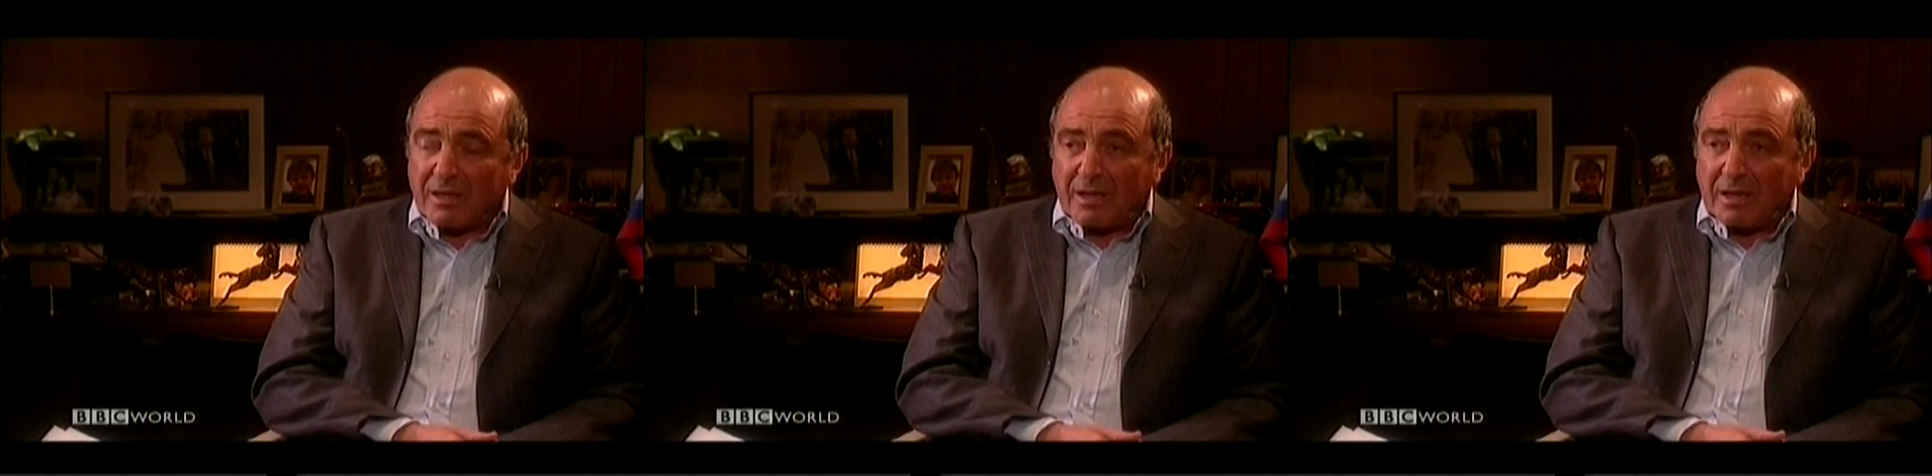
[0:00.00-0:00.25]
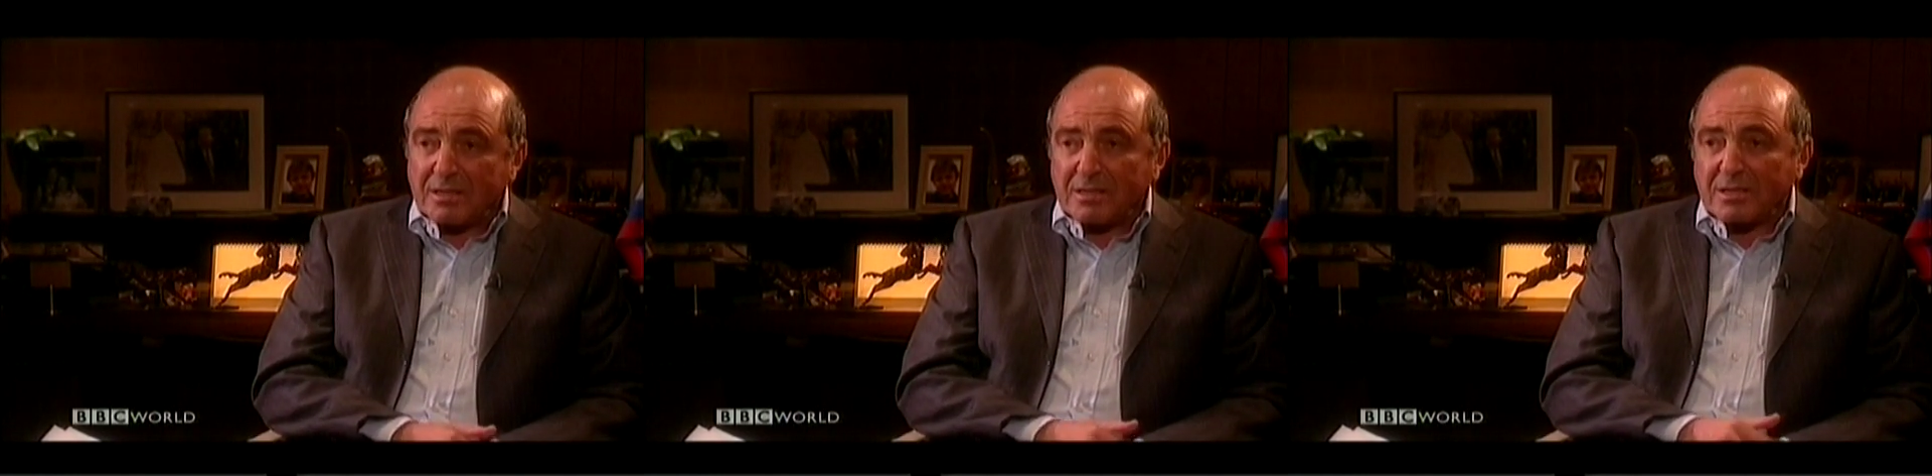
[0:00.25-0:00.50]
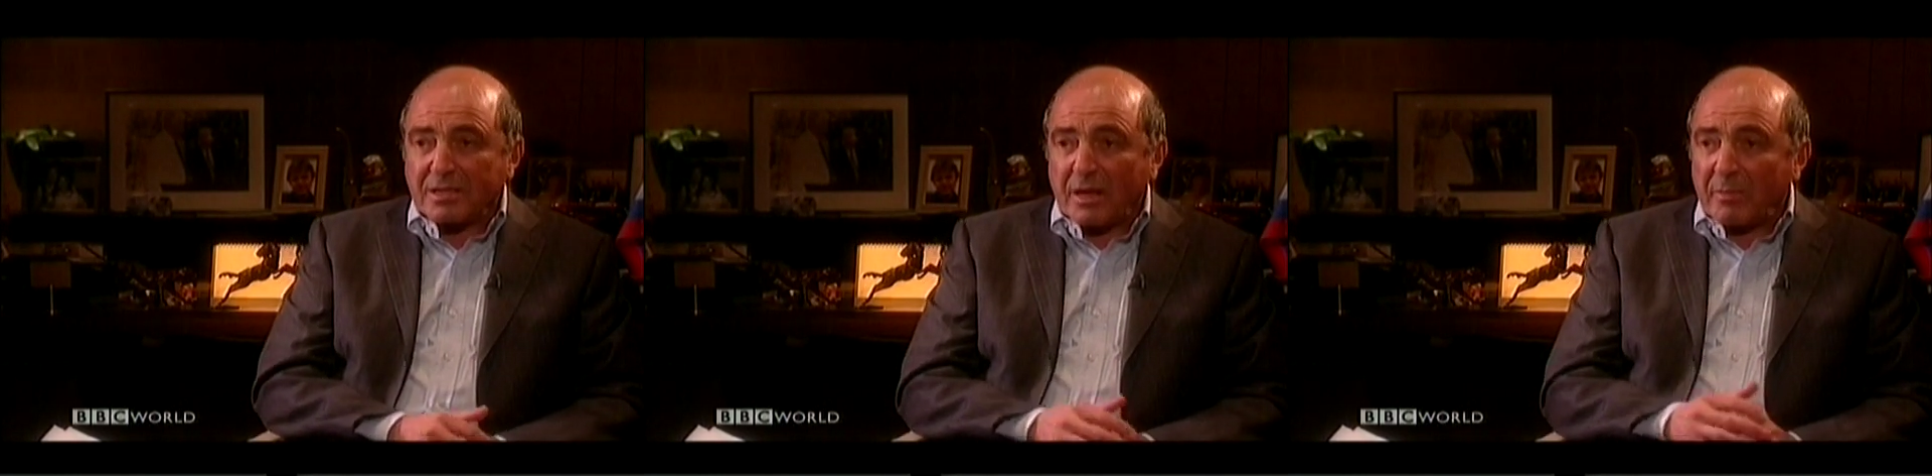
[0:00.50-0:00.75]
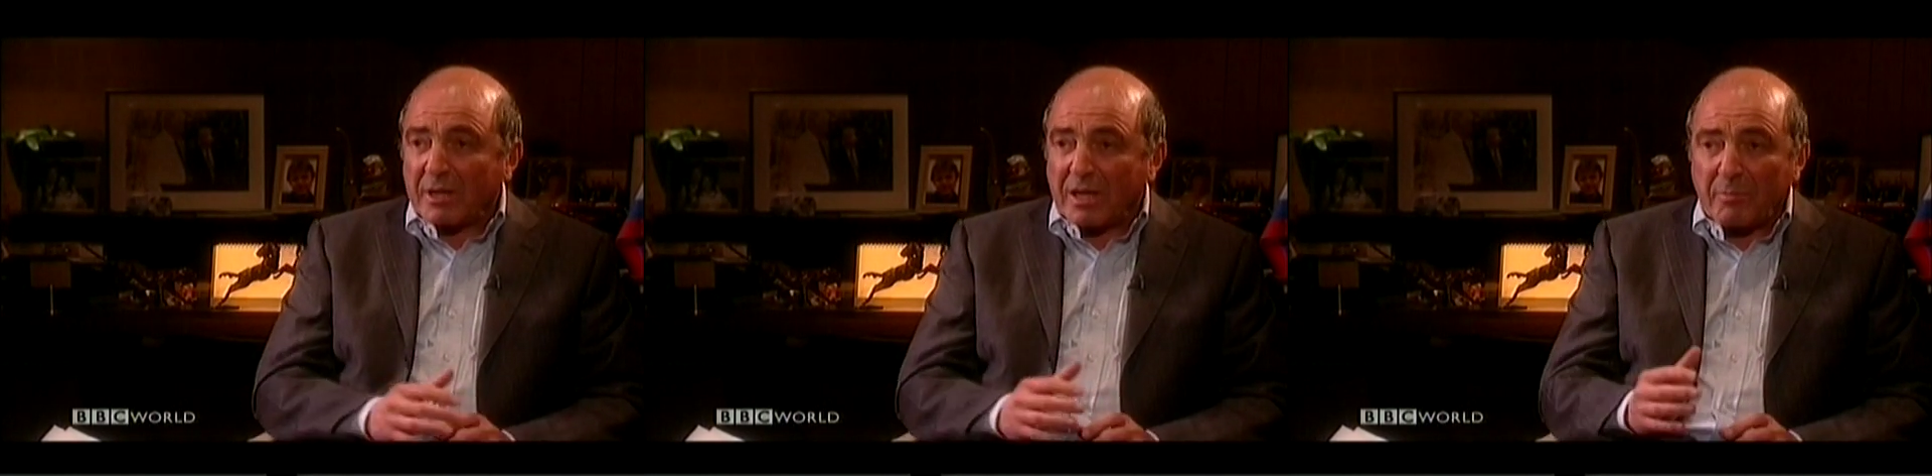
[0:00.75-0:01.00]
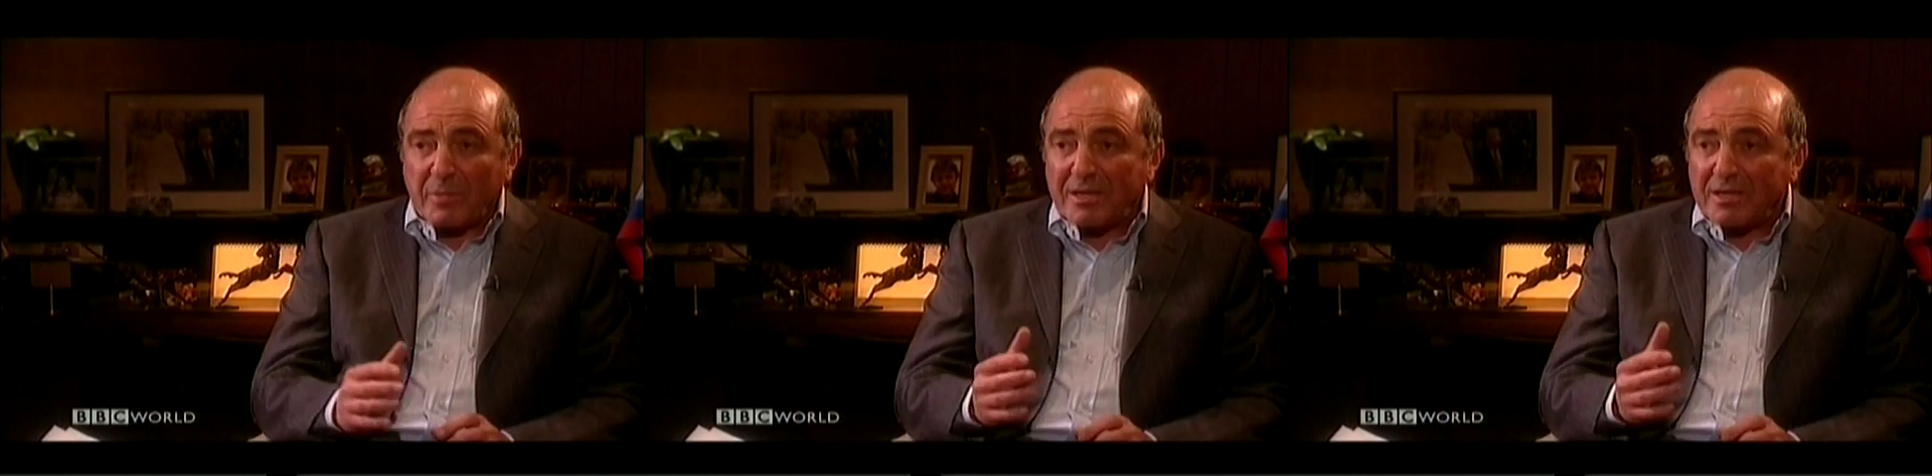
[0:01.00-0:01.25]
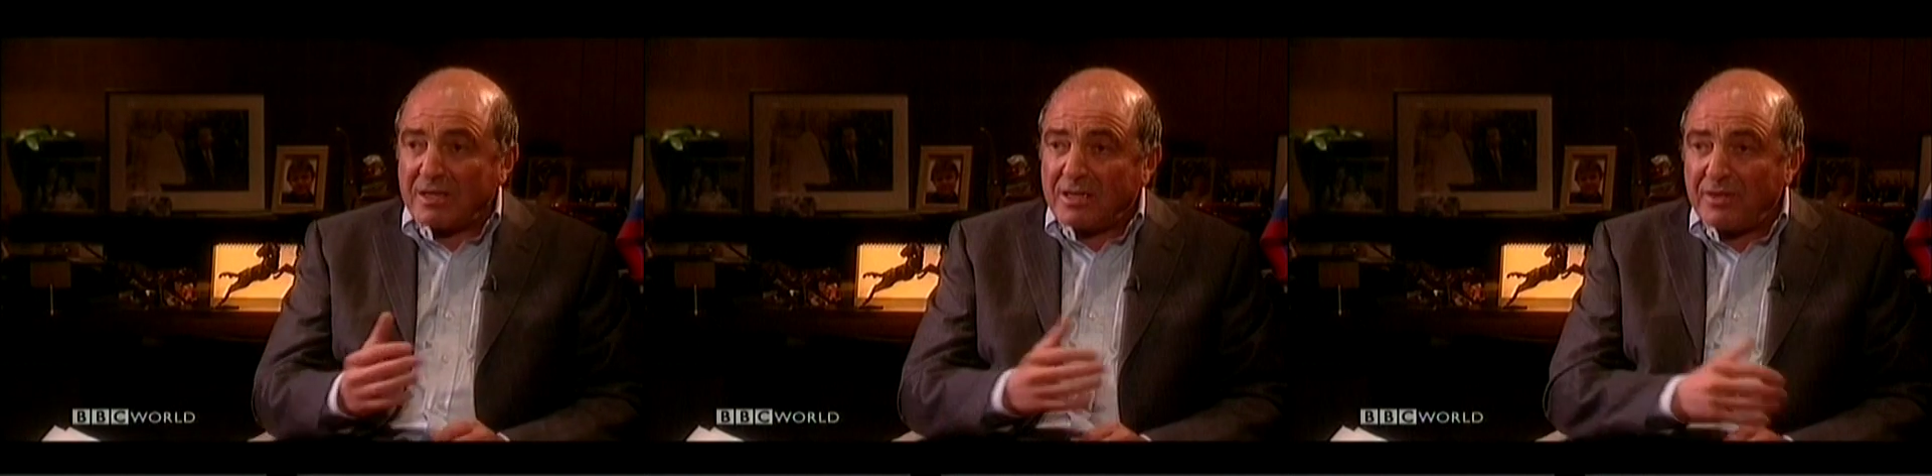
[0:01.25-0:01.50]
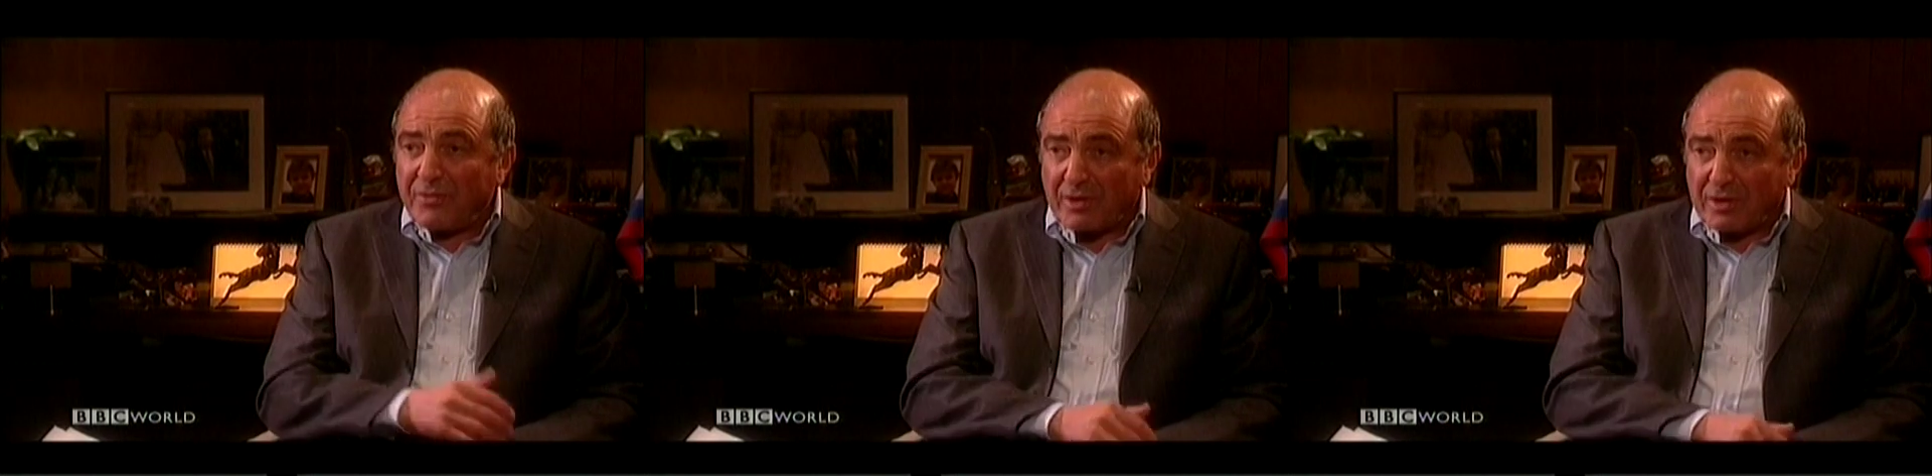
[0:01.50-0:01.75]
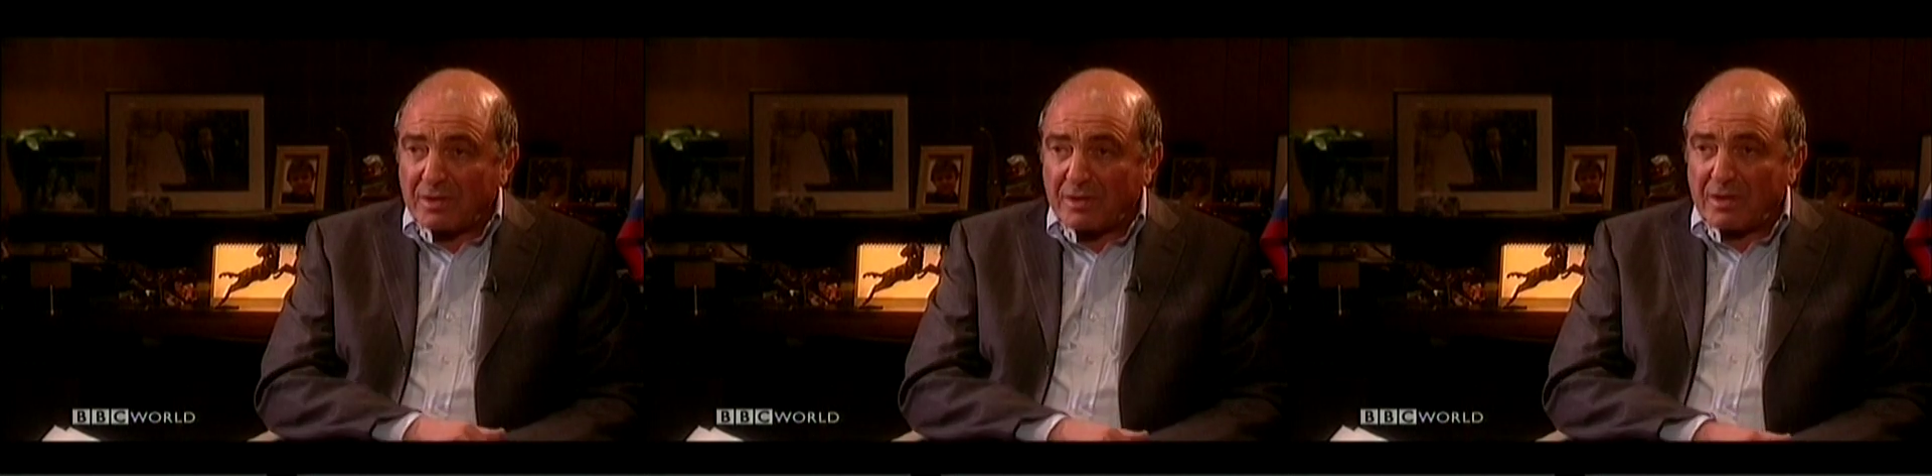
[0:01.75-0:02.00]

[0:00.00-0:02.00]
and it's happened completely different.